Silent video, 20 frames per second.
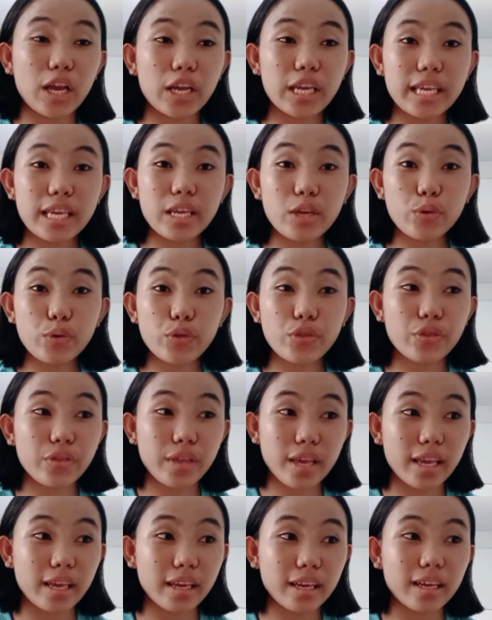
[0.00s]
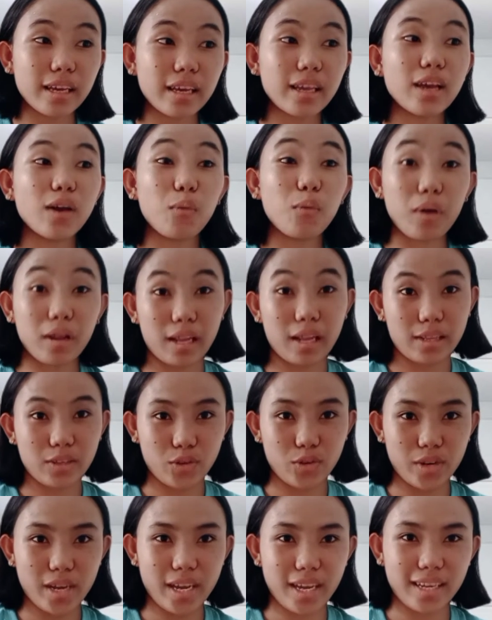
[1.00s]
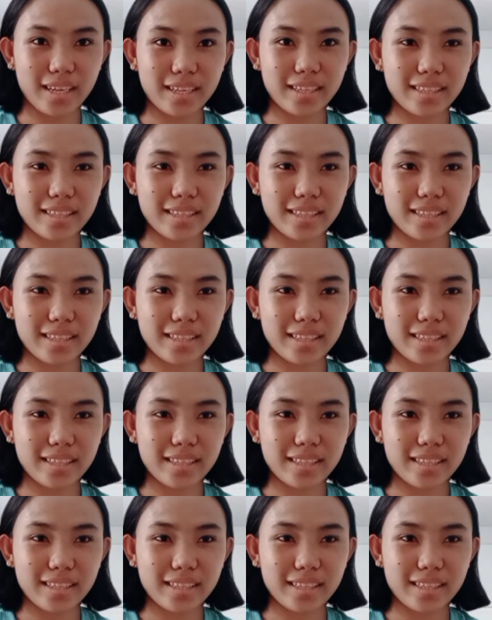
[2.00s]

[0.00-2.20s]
"You think while I drink."